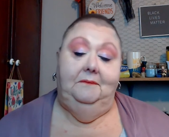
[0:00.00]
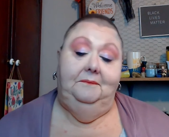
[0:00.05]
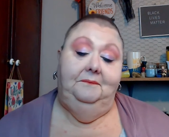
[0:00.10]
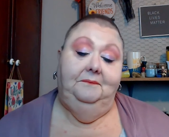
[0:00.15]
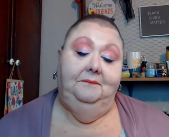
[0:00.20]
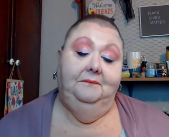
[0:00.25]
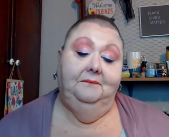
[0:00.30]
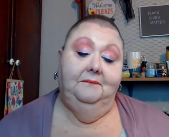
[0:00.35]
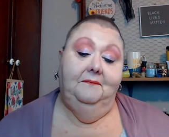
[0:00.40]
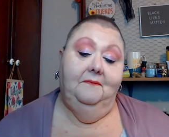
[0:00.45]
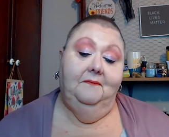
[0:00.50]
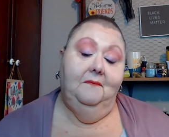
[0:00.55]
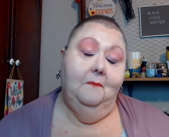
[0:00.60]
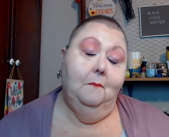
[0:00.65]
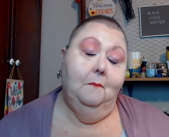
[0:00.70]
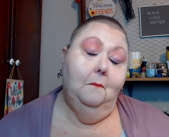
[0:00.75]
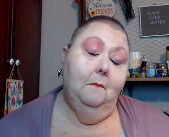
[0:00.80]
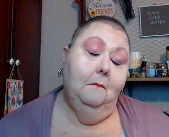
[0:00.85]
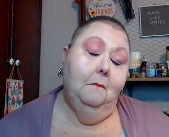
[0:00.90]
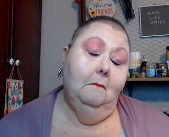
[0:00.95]

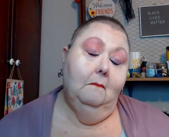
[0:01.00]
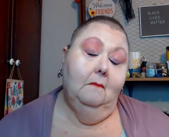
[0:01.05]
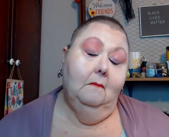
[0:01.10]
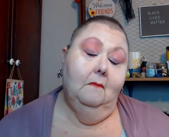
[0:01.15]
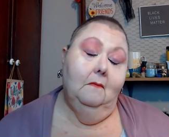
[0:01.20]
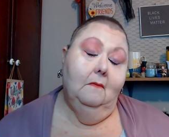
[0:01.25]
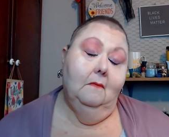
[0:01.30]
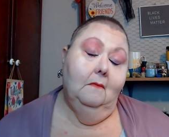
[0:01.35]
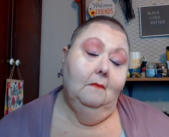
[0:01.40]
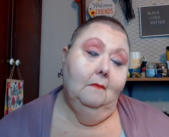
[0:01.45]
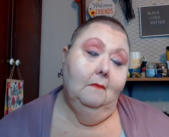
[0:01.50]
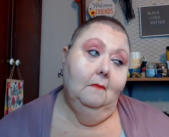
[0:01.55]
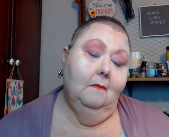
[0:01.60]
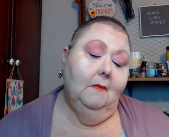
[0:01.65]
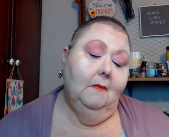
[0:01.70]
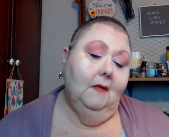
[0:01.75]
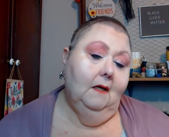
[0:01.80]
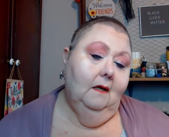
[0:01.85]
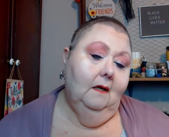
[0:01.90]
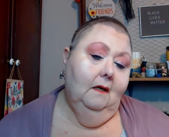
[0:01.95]

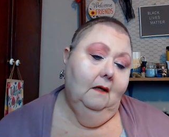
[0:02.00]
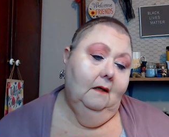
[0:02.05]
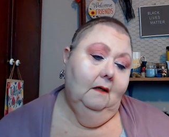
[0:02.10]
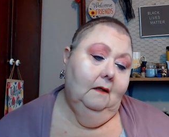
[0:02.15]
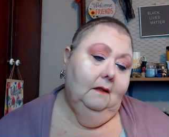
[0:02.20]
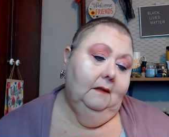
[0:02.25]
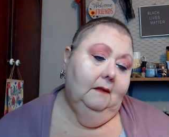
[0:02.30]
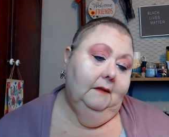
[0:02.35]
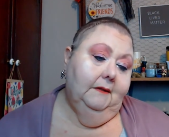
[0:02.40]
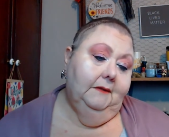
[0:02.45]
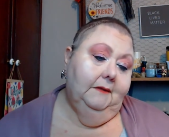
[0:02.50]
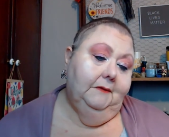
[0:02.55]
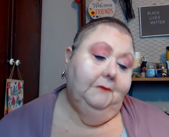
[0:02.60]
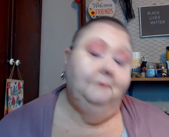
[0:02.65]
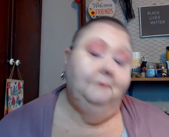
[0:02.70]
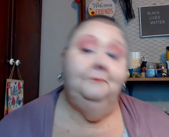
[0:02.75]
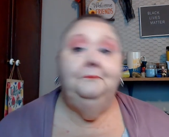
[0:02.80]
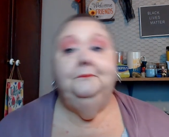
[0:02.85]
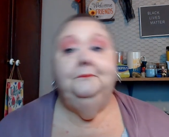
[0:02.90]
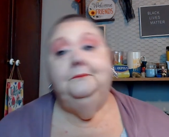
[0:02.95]

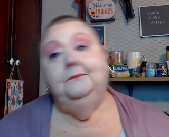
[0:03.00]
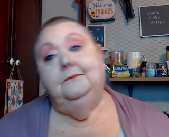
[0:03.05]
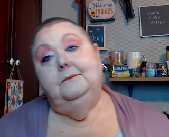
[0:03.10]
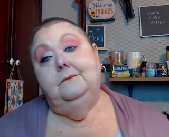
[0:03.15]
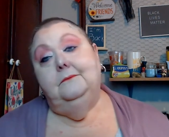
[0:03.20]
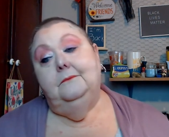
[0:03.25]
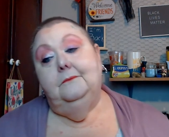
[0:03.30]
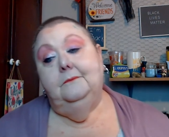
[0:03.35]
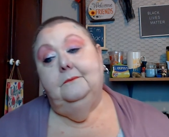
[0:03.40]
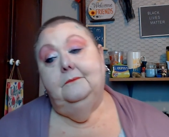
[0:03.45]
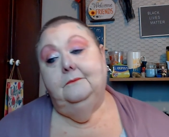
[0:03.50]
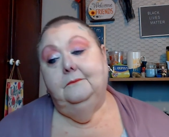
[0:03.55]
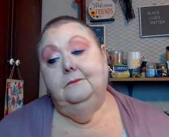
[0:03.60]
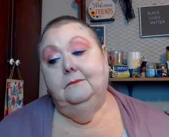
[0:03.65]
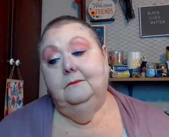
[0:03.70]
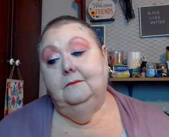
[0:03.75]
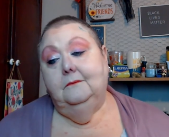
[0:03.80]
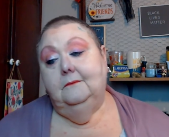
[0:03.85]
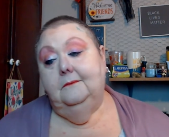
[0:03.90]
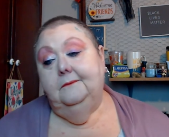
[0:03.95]

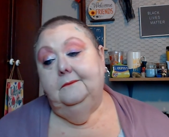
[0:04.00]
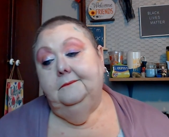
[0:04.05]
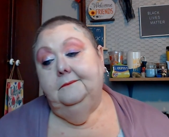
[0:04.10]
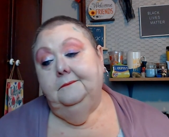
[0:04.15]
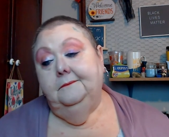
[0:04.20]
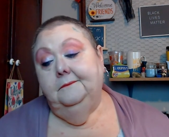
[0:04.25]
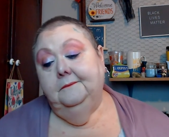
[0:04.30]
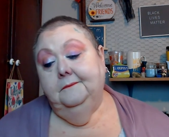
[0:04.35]
No one is speaking in this clip.